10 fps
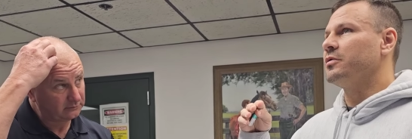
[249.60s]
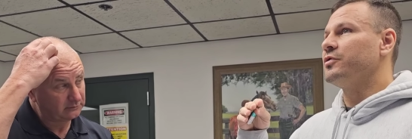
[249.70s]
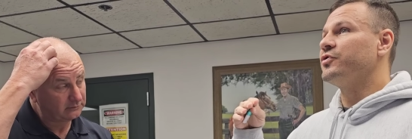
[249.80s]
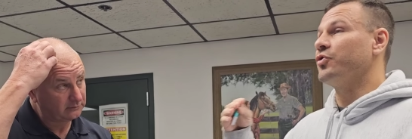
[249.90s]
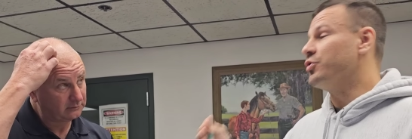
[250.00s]

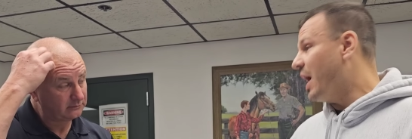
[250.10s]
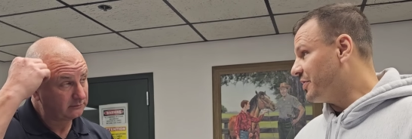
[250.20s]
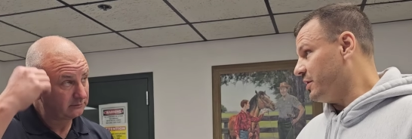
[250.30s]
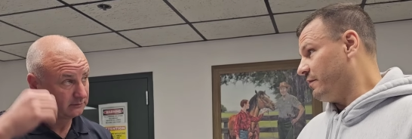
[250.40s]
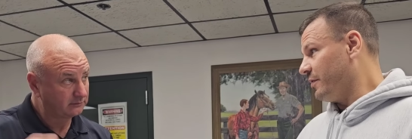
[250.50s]
Speaker 1: so you
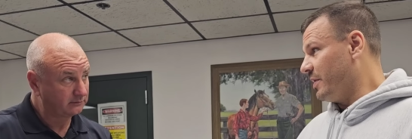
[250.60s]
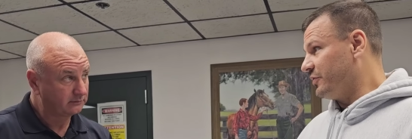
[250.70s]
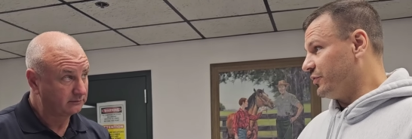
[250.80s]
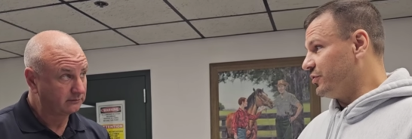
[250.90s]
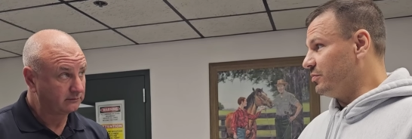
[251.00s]
got the
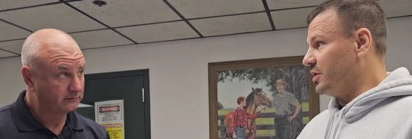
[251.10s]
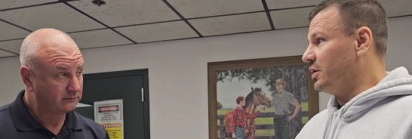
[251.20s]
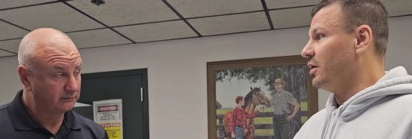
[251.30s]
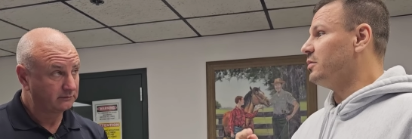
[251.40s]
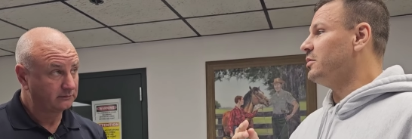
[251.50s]
information to
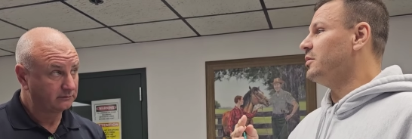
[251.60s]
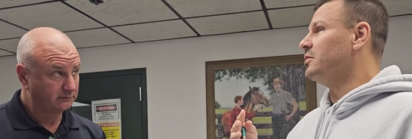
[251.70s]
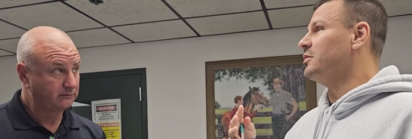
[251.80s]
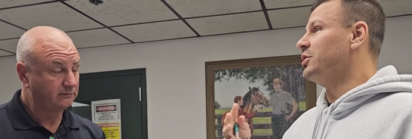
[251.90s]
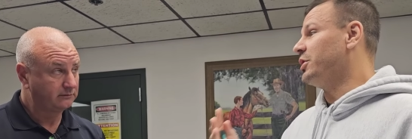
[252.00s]
me.
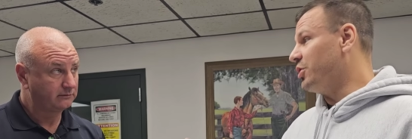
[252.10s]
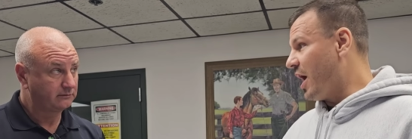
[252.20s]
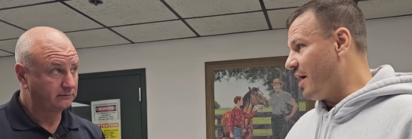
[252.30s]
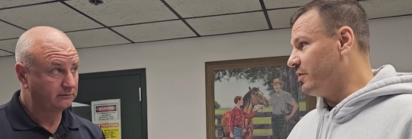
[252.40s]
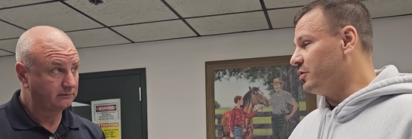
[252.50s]
Mm-hmm. You,
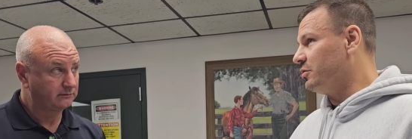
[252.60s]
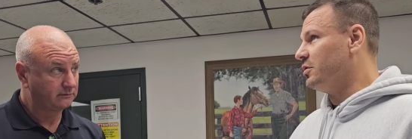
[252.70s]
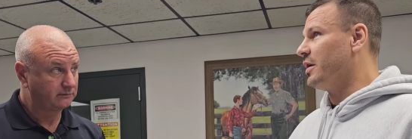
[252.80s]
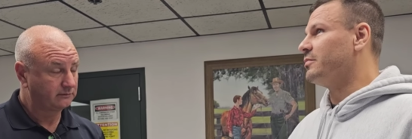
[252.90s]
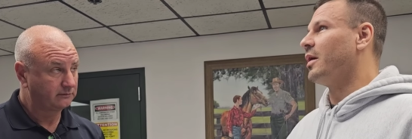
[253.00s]
you, haven't.
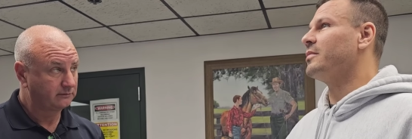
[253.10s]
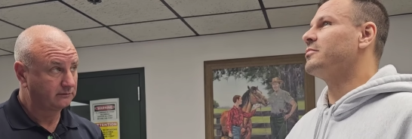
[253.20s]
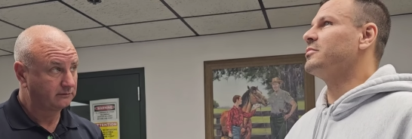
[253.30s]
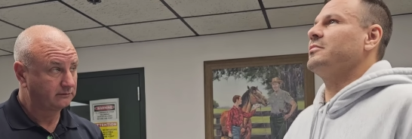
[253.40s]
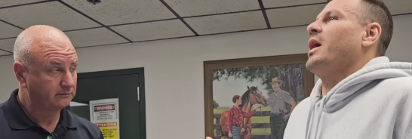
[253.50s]
You,
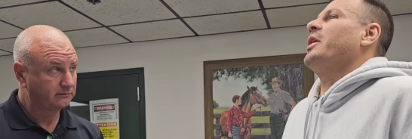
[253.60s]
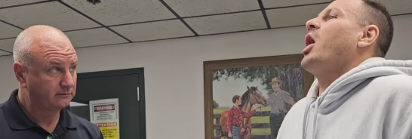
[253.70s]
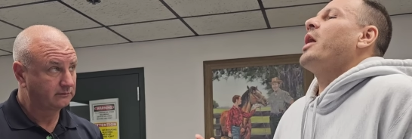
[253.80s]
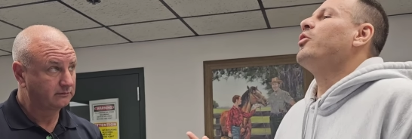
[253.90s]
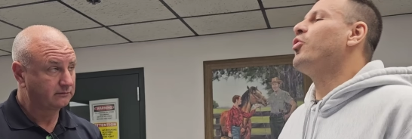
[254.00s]

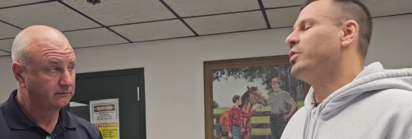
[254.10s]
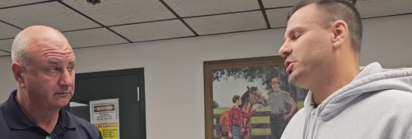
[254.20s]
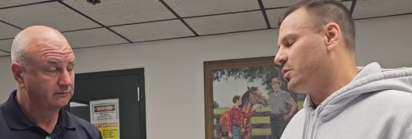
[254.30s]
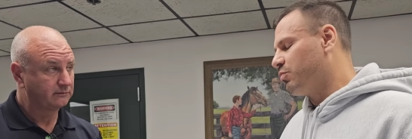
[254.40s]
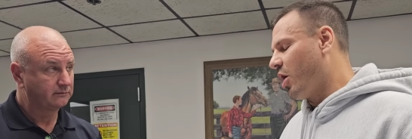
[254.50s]
I, I, don't know
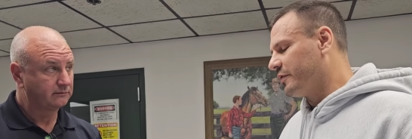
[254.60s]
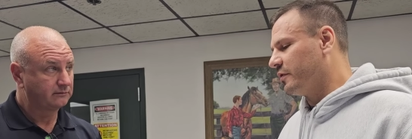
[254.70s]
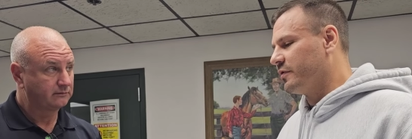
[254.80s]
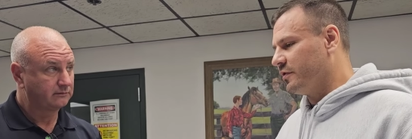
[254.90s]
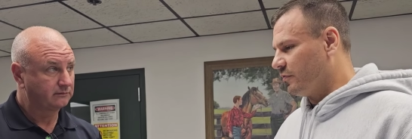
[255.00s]
what your
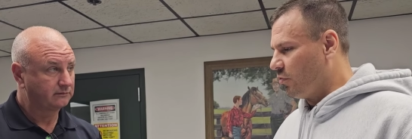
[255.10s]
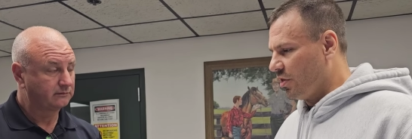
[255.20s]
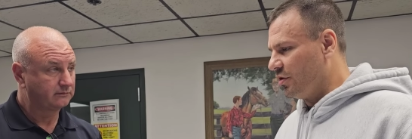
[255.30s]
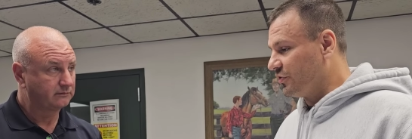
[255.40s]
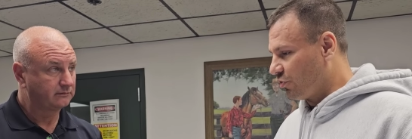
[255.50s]
process is,
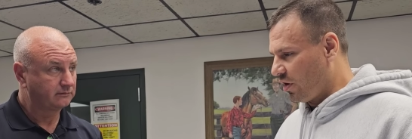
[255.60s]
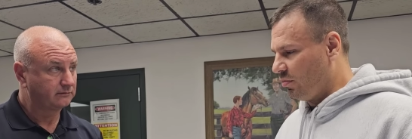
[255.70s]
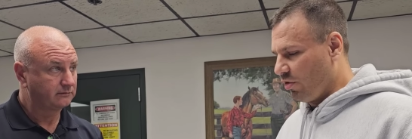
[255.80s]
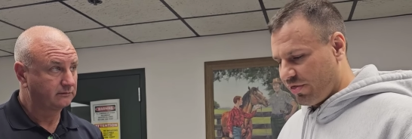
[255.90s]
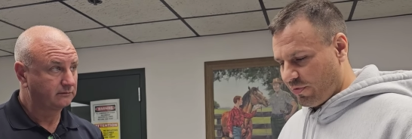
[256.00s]
whether it's a
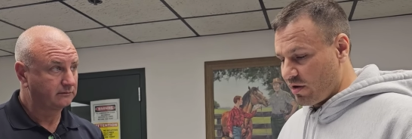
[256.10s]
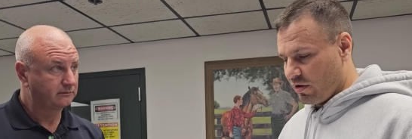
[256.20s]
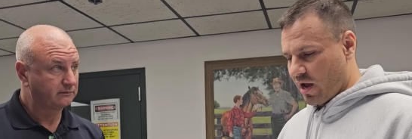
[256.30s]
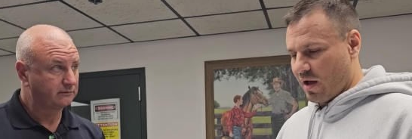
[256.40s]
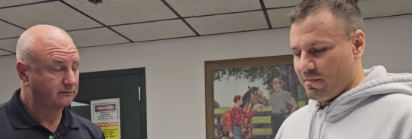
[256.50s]
credible threat
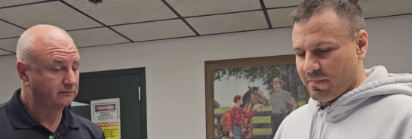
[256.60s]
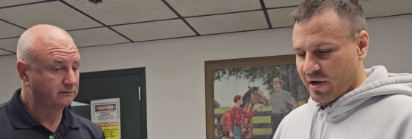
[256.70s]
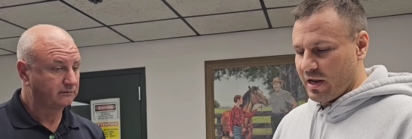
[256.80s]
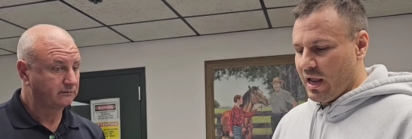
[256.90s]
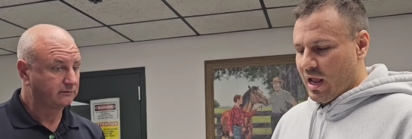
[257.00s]
or not.
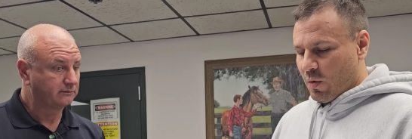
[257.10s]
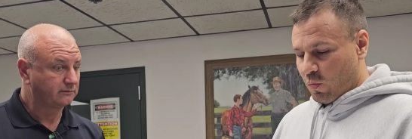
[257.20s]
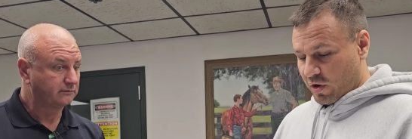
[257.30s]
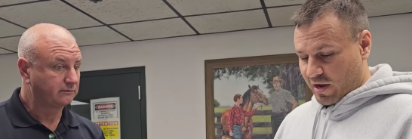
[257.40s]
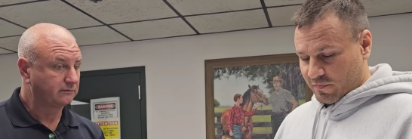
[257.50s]
But
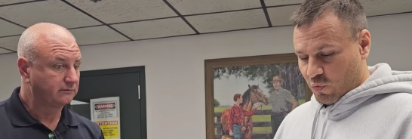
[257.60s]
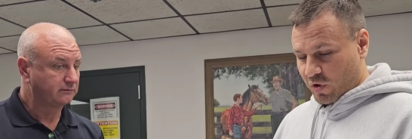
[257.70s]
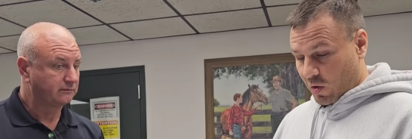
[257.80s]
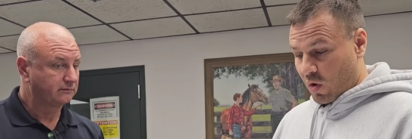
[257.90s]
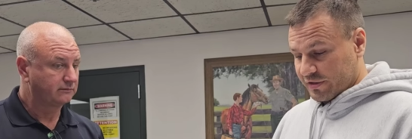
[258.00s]
what I'm
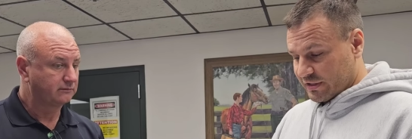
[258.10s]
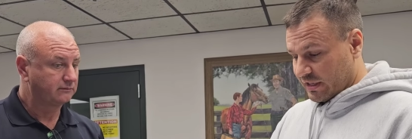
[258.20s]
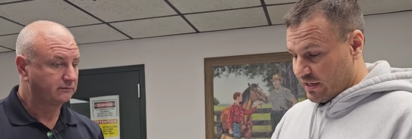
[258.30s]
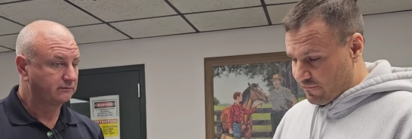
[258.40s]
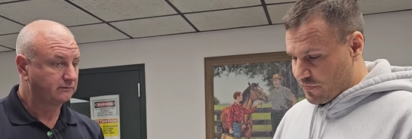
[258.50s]
what I want to
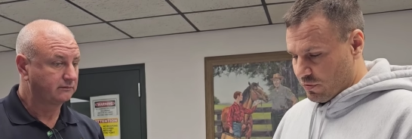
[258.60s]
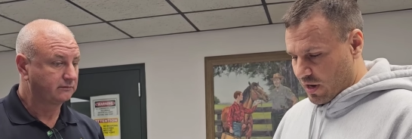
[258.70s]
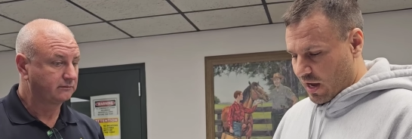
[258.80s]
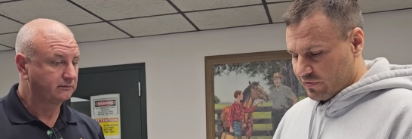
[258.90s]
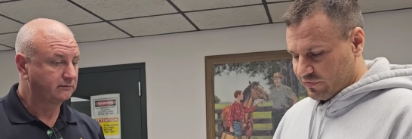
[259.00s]
give you
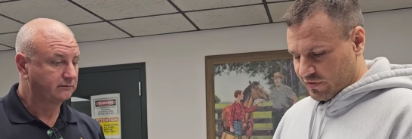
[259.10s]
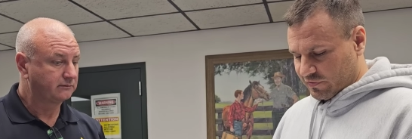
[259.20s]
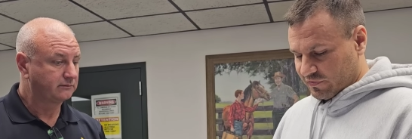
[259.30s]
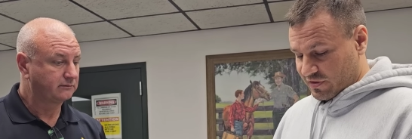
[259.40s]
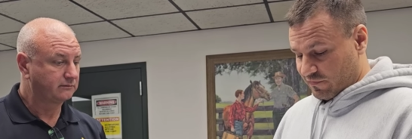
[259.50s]
guys
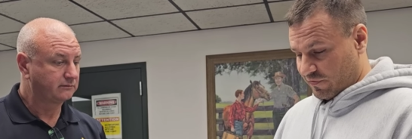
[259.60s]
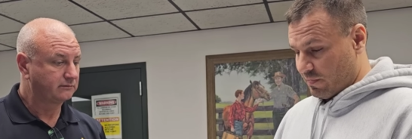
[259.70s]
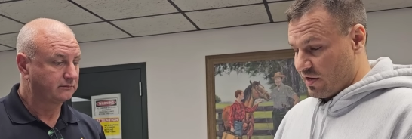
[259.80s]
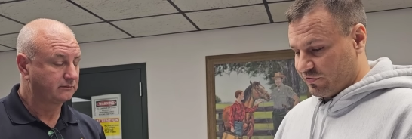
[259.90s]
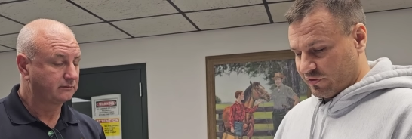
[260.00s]
is the
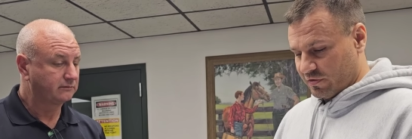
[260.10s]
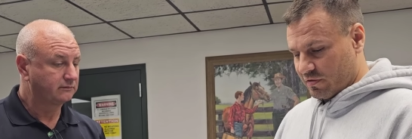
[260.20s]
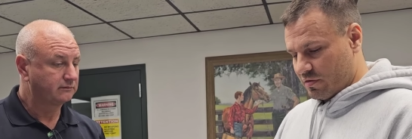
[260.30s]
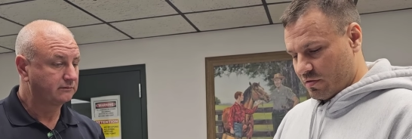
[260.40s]
information